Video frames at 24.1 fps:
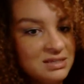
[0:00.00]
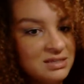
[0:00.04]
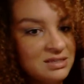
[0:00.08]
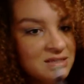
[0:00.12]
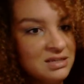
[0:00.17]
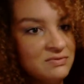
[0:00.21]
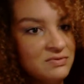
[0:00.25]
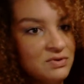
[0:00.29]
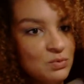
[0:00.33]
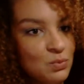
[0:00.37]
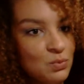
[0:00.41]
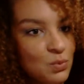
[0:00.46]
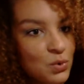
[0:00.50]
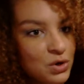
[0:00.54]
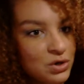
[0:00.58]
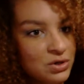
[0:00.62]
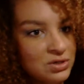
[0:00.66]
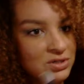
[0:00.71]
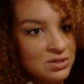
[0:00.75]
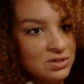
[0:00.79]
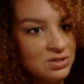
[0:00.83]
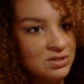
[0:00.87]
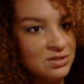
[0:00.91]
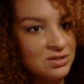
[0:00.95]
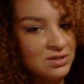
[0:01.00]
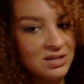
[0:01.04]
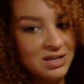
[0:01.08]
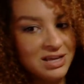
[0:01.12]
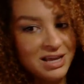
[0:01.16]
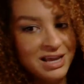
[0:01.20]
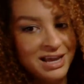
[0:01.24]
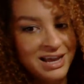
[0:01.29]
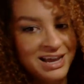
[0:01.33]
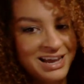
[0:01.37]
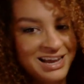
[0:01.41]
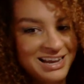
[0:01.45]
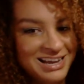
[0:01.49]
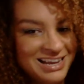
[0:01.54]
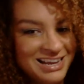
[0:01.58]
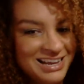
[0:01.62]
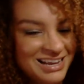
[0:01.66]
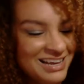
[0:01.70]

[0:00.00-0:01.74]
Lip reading: is even worse. Okay.